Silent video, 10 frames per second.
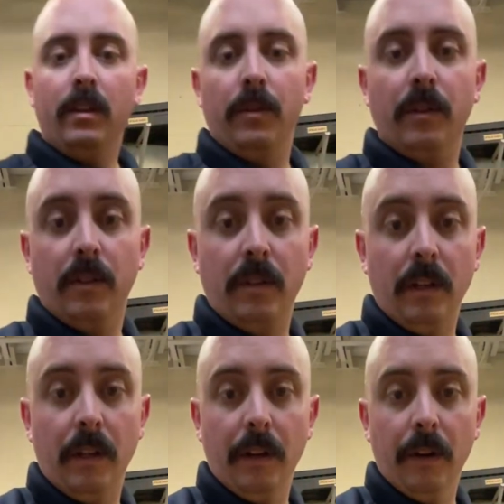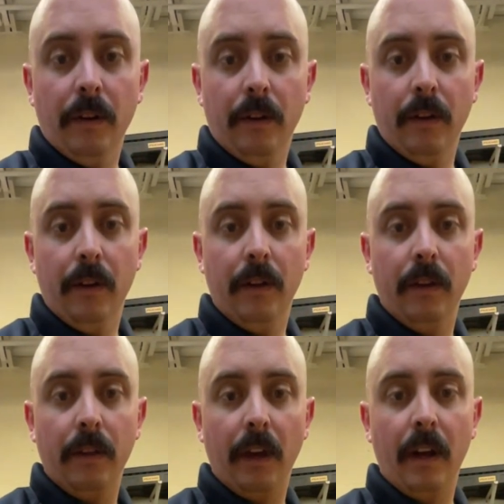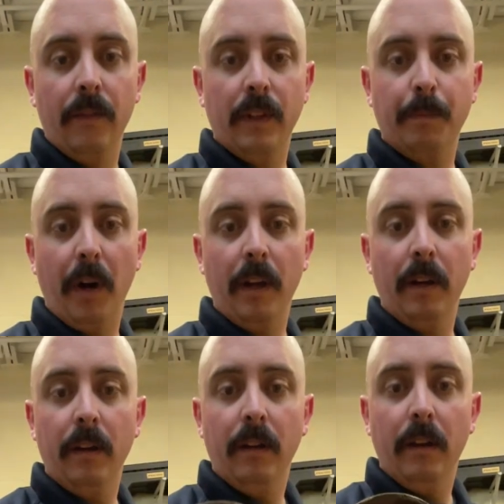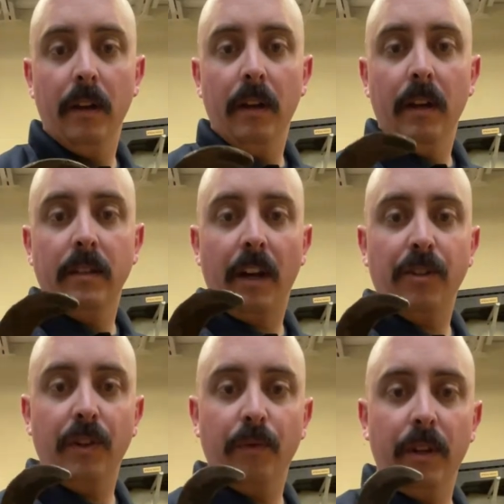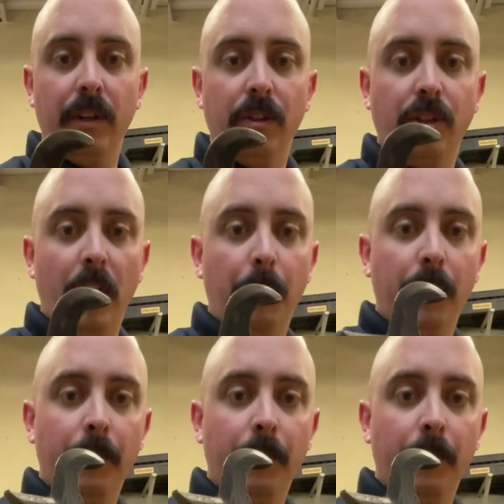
you can see here, the head of this pike is actually in really good shape.